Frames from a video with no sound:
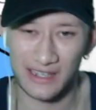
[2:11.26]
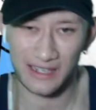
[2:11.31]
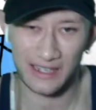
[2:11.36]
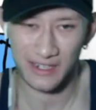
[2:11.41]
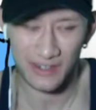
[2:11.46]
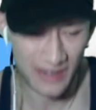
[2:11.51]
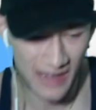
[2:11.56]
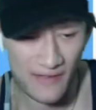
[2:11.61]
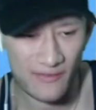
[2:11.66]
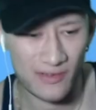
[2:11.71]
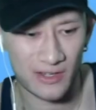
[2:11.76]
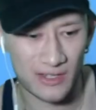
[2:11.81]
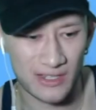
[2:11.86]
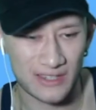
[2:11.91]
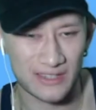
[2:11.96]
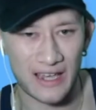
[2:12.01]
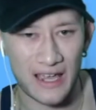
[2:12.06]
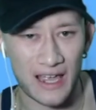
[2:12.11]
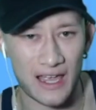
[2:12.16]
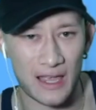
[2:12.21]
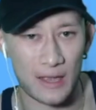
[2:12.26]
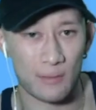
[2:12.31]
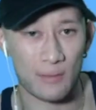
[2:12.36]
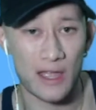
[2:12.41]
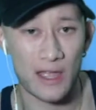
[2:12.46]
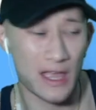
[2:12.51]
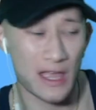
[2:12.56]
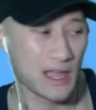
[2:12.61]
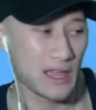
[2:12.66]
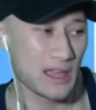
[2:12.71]
can have a good time.
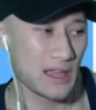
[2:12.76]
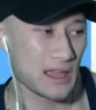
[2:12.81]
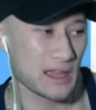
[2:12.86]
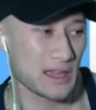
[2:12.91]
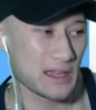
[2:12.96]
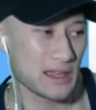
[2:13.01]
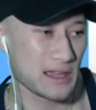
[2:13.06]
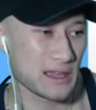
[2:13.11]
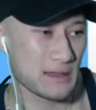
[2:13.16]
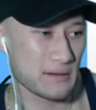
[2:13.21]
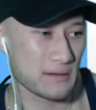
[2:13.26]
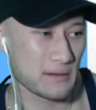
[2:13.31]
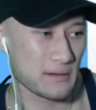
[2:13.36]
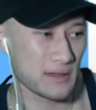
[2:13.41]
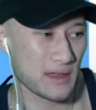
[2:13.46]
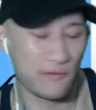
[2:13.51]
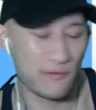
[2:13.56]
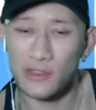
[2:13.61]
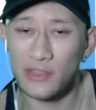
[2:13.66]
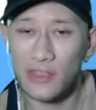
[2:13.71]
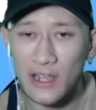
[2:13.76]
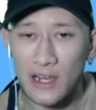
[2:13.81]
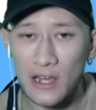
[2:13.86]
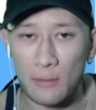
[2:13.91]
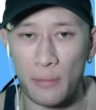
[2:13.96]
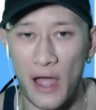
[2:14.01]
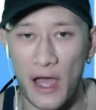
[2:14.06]
If you think about